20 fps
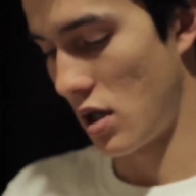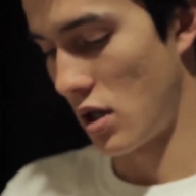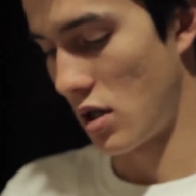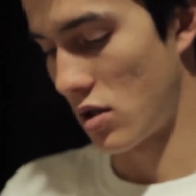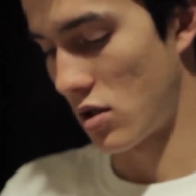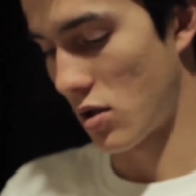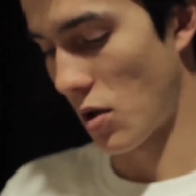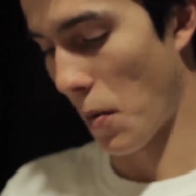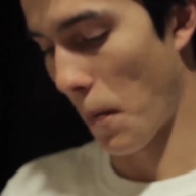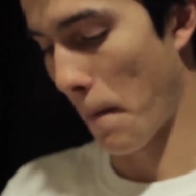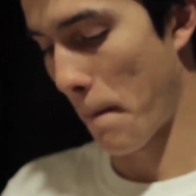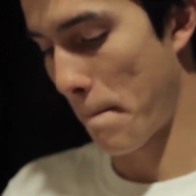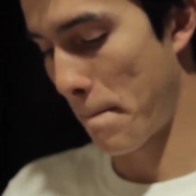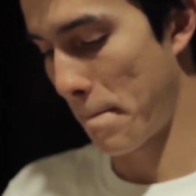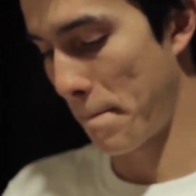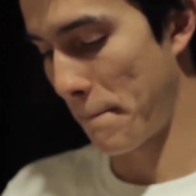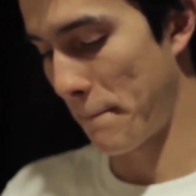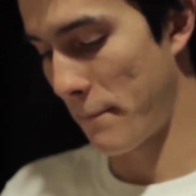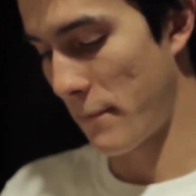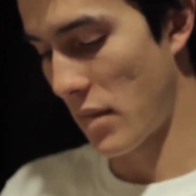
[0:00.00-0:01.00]
So
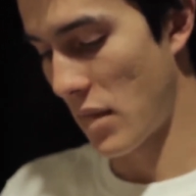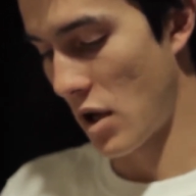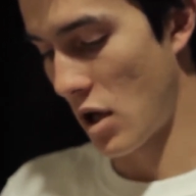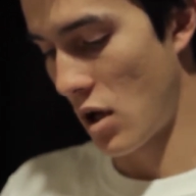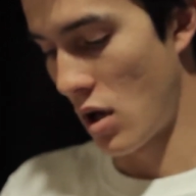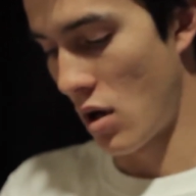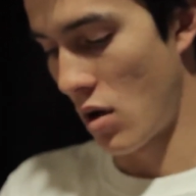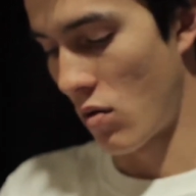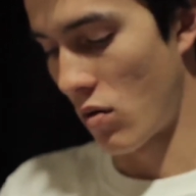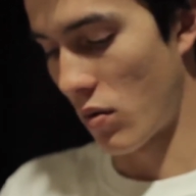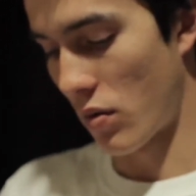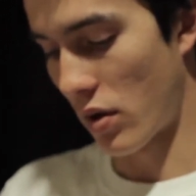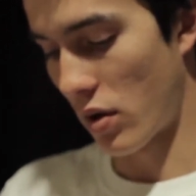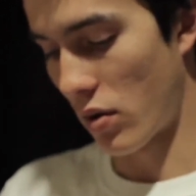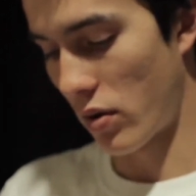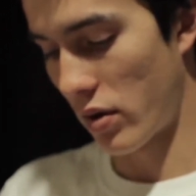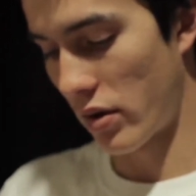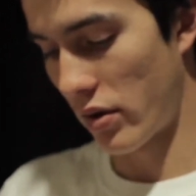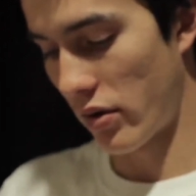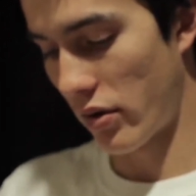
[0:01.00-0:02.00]
what we're
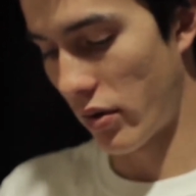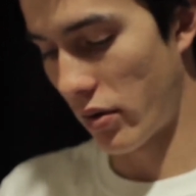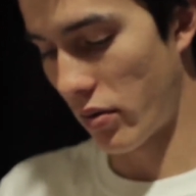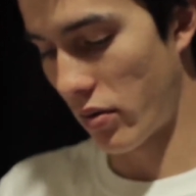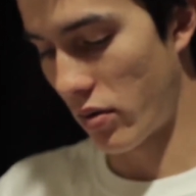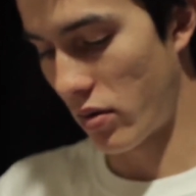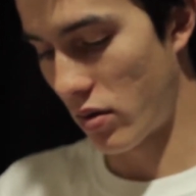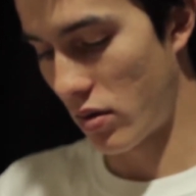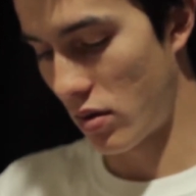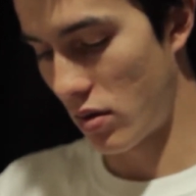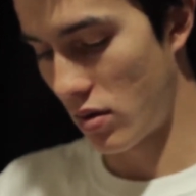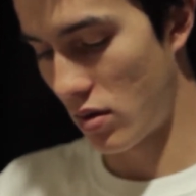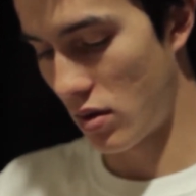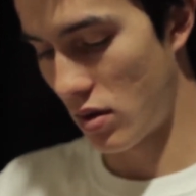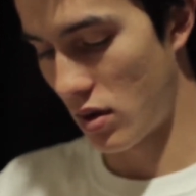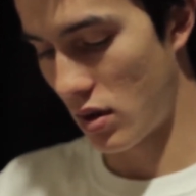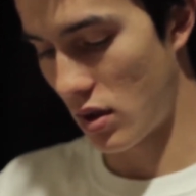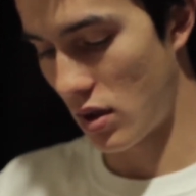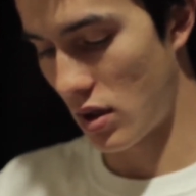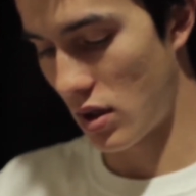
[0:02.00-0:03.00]
going to do
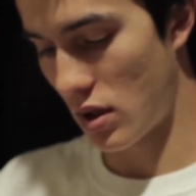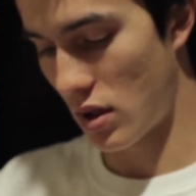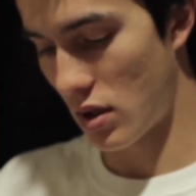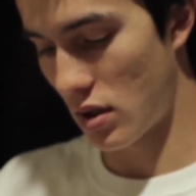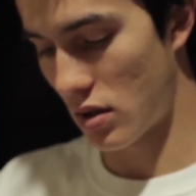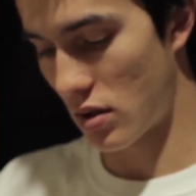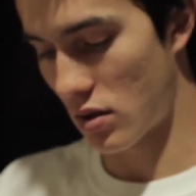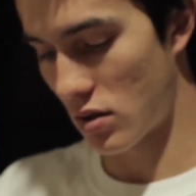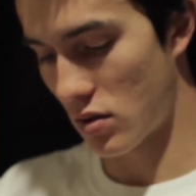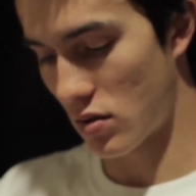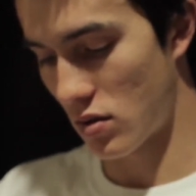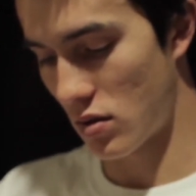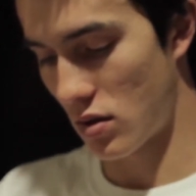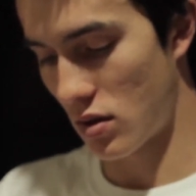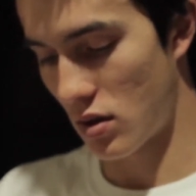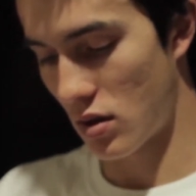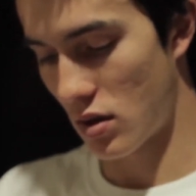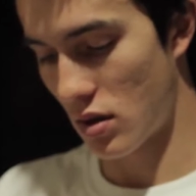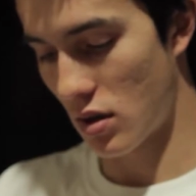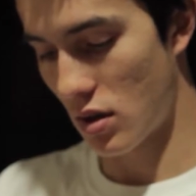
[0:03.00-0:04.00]
is,
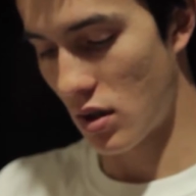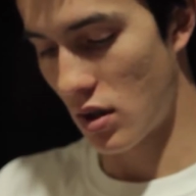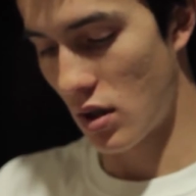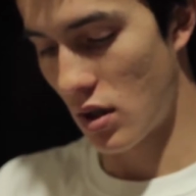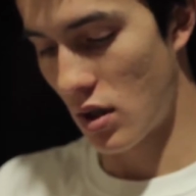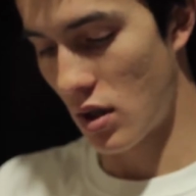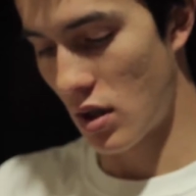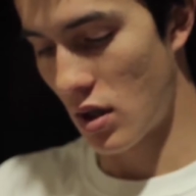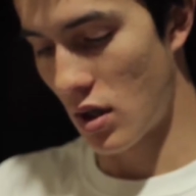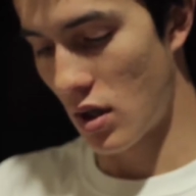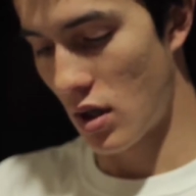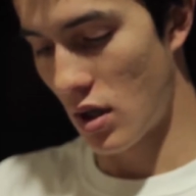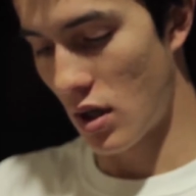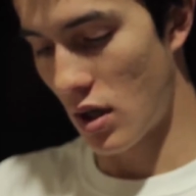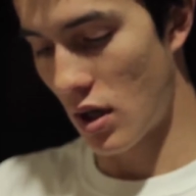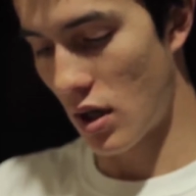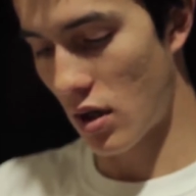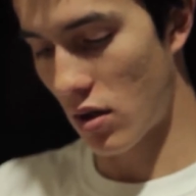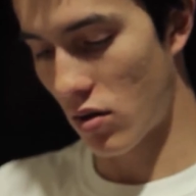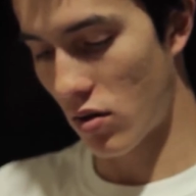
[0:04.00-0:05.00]

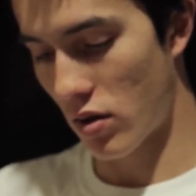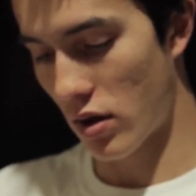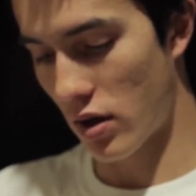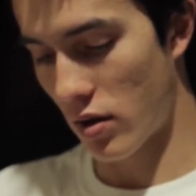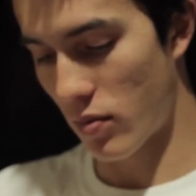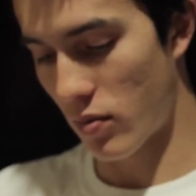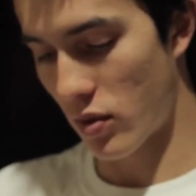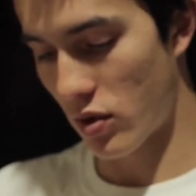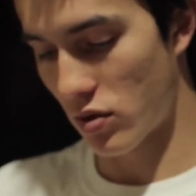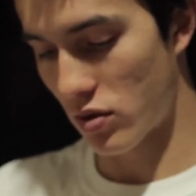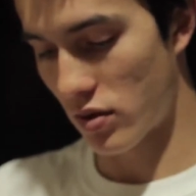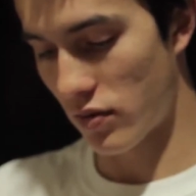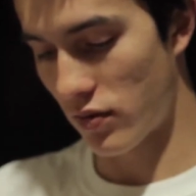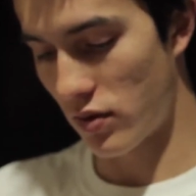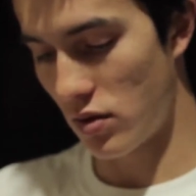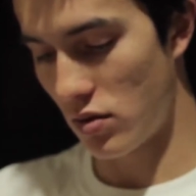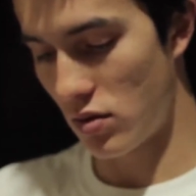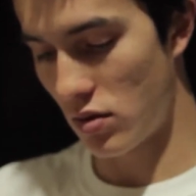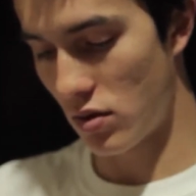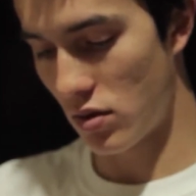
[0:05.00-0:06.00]
I don't know how most of
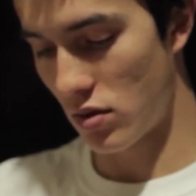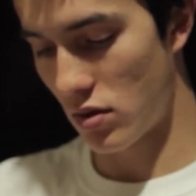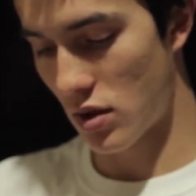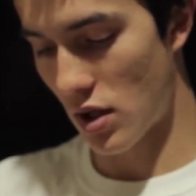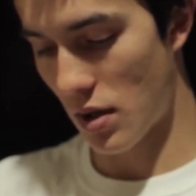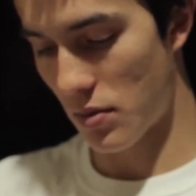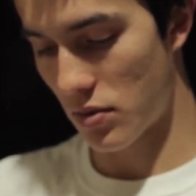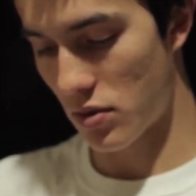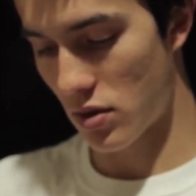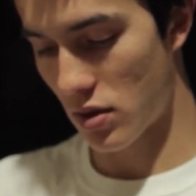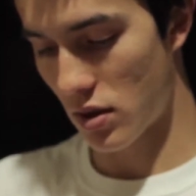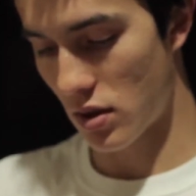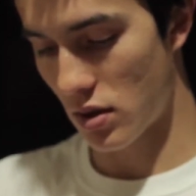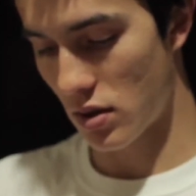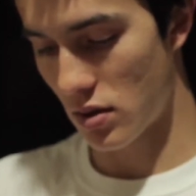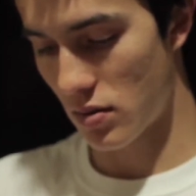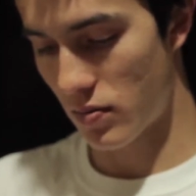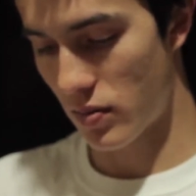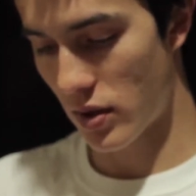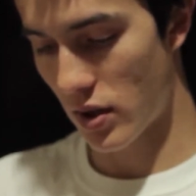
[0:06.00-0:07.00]
you do your top
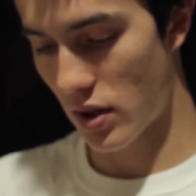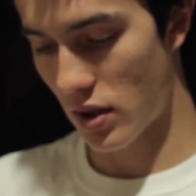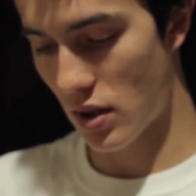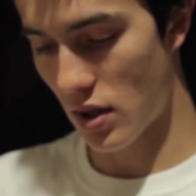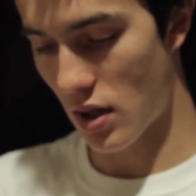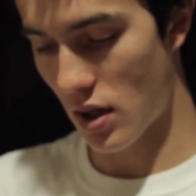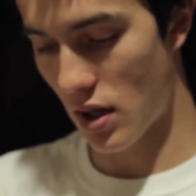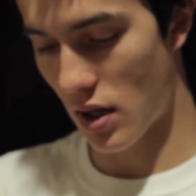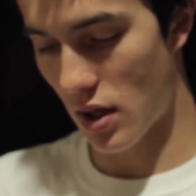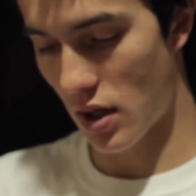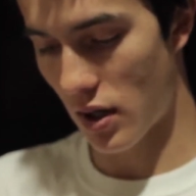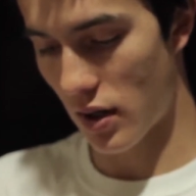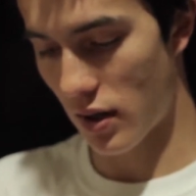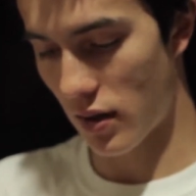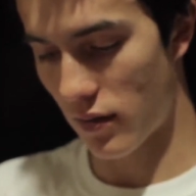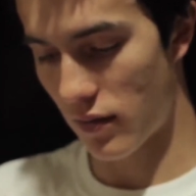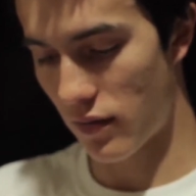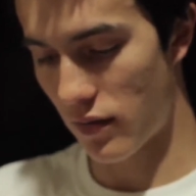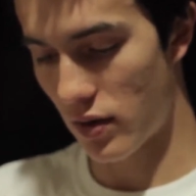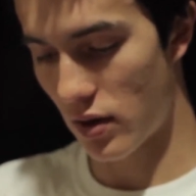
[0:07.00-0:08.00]
strings, but I
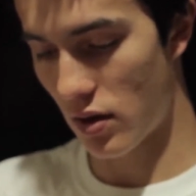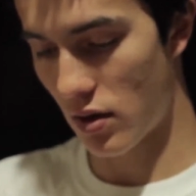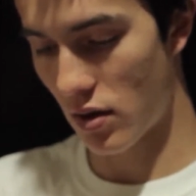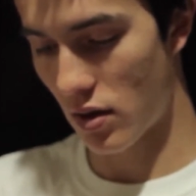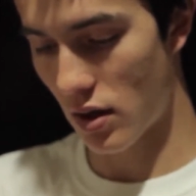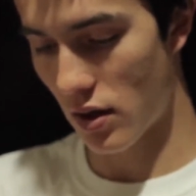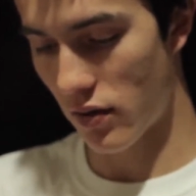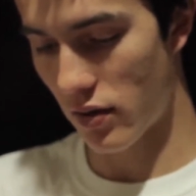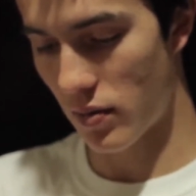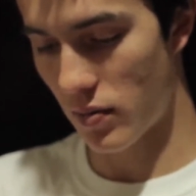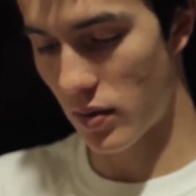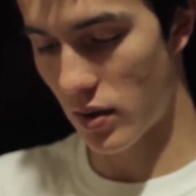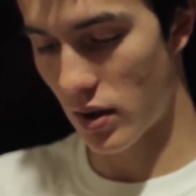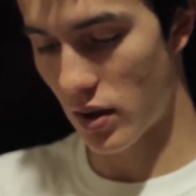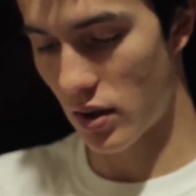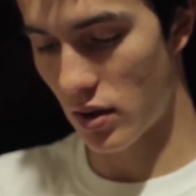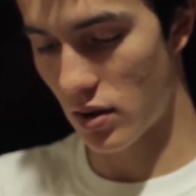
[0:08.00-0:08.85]
figured everybody